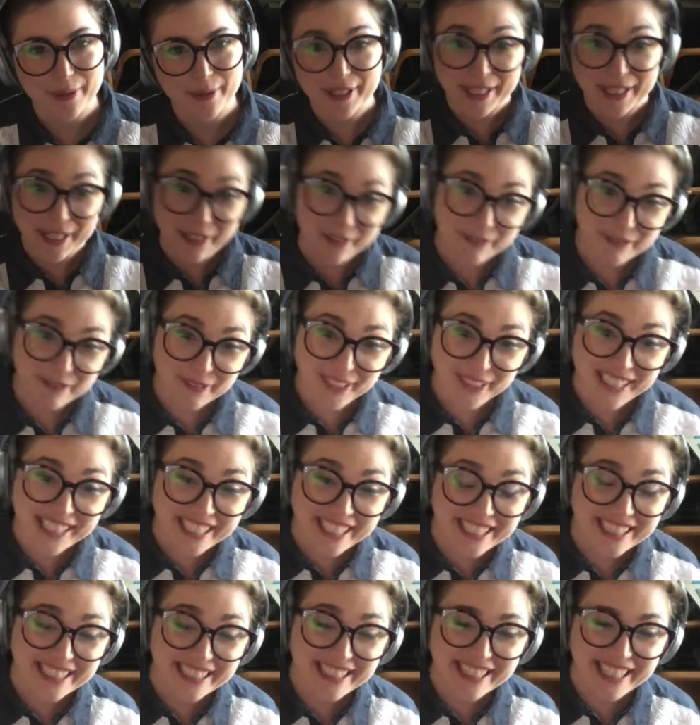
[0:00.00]

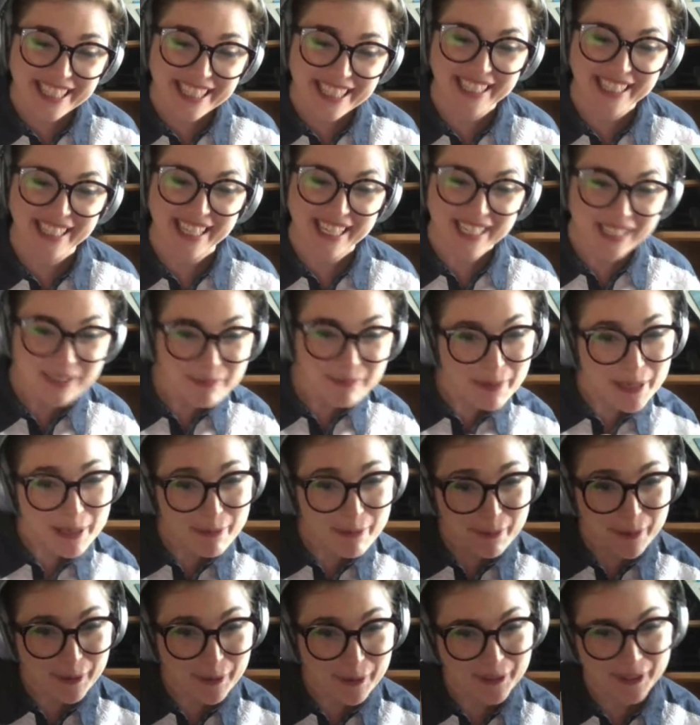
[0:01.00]
different that like
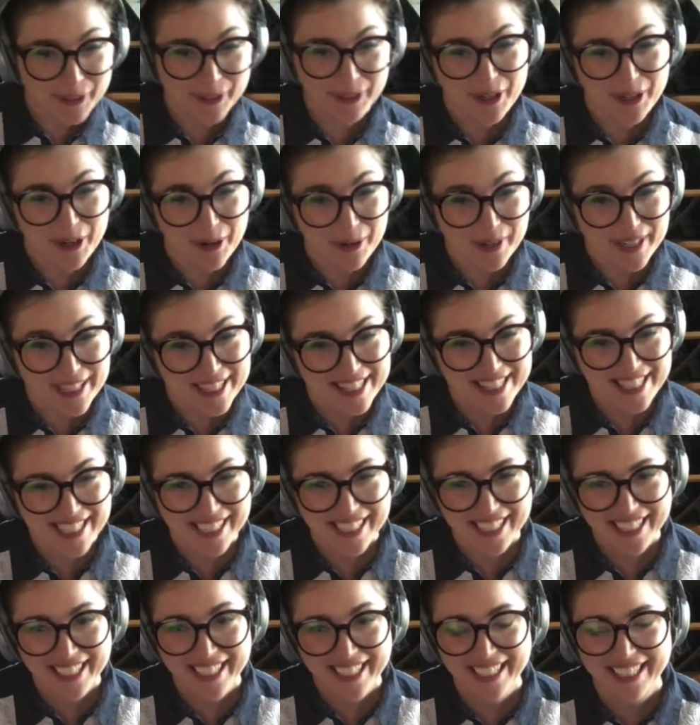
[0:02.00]
people are
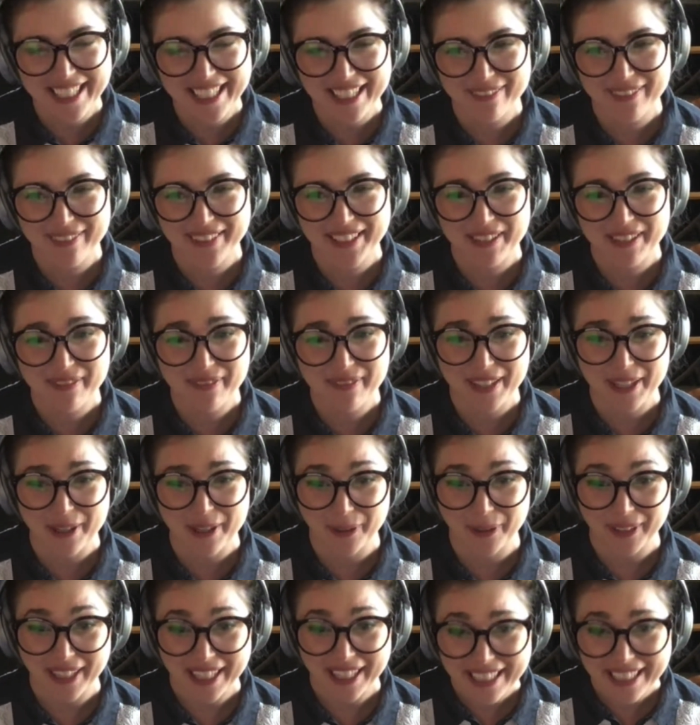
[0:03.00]
noticing even if they
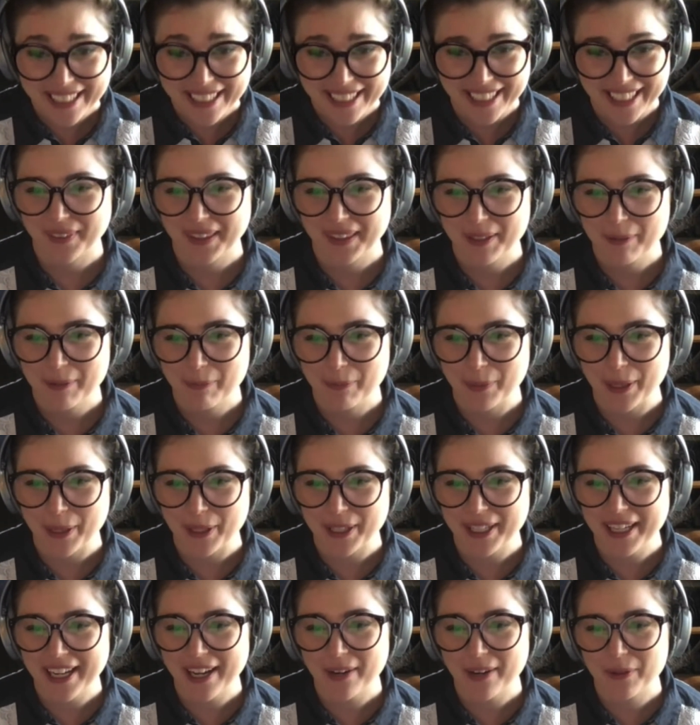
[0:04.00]
don't like it. But
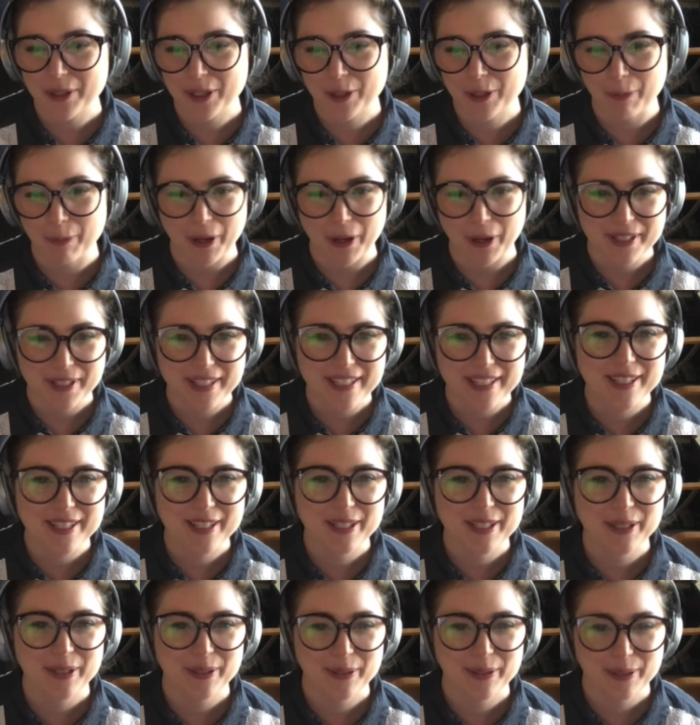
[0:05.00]
yeah, responses
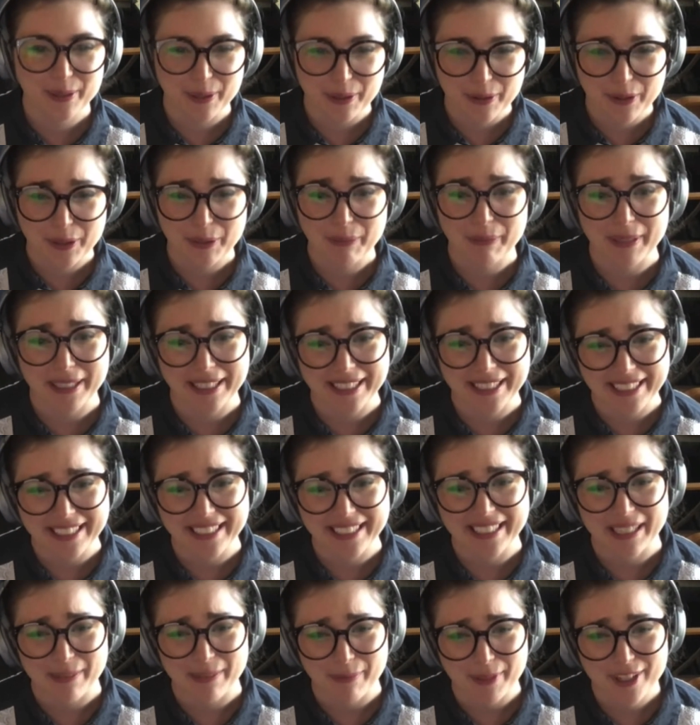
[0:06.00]
to social media
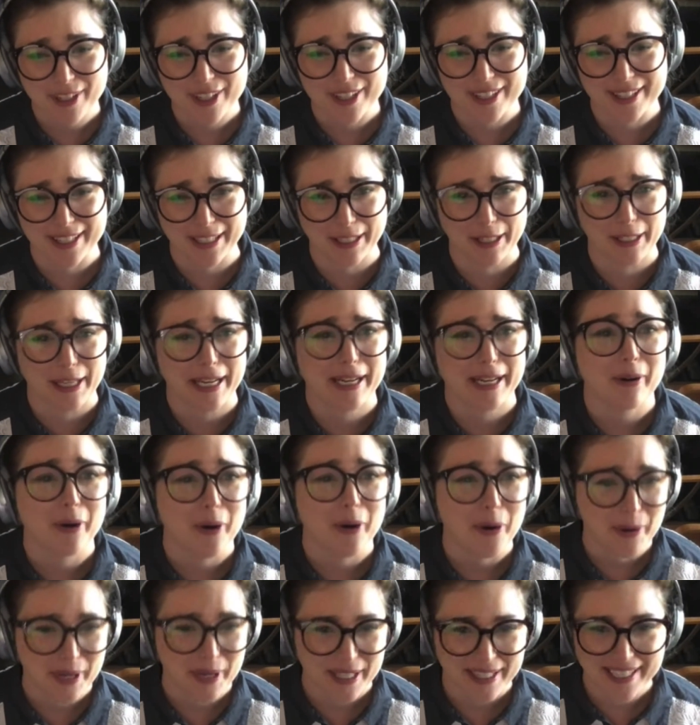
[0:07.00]
and images is like
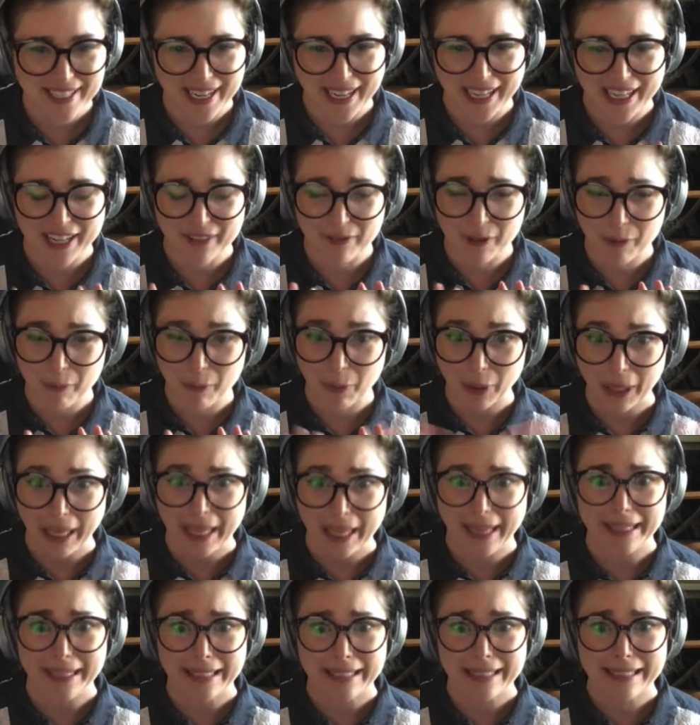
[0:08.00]
always kind of a
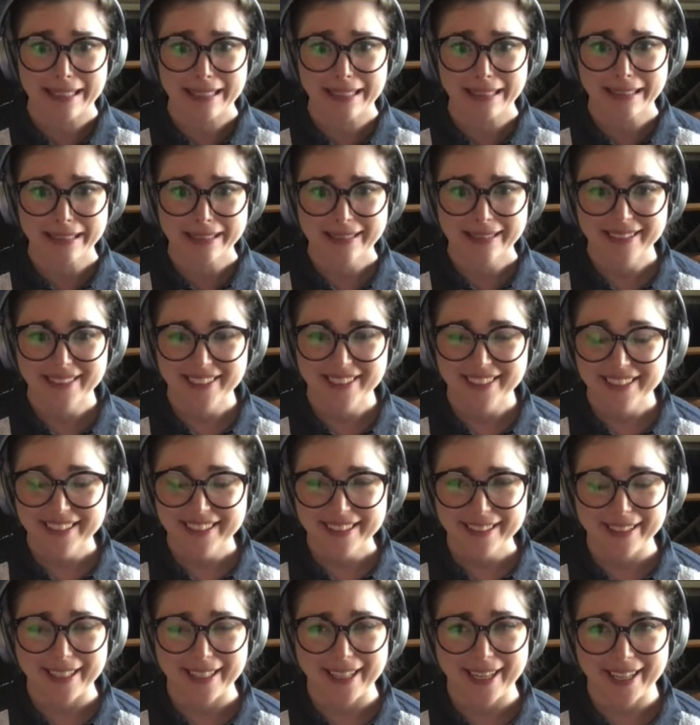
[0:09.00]
blind,
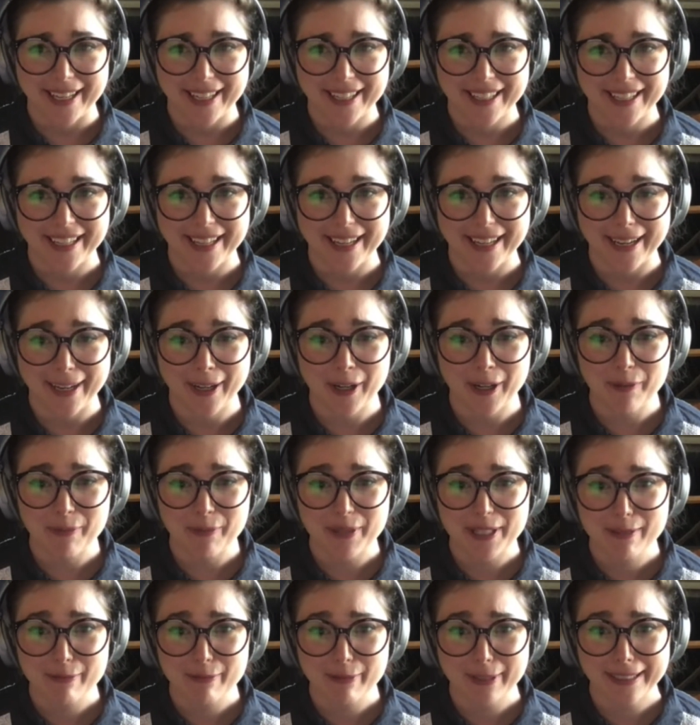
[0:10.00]
like, I hope
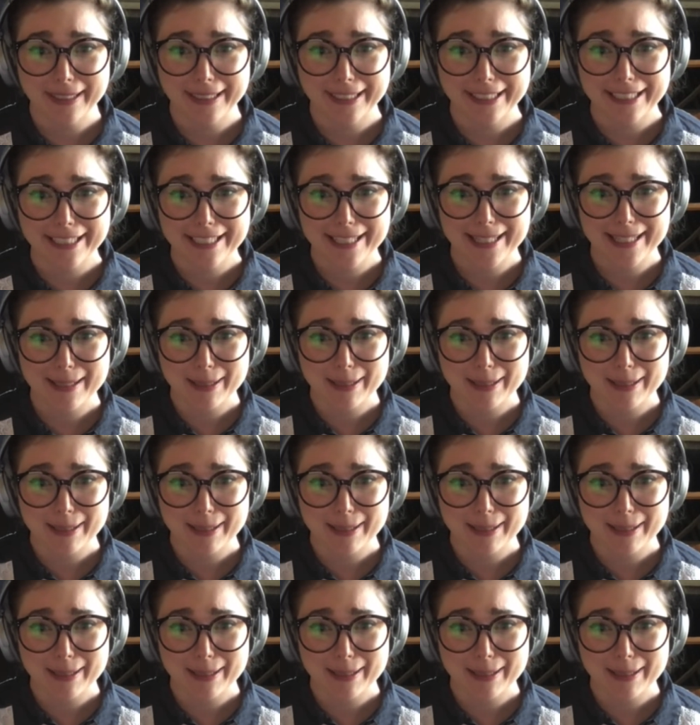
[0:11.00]
this works.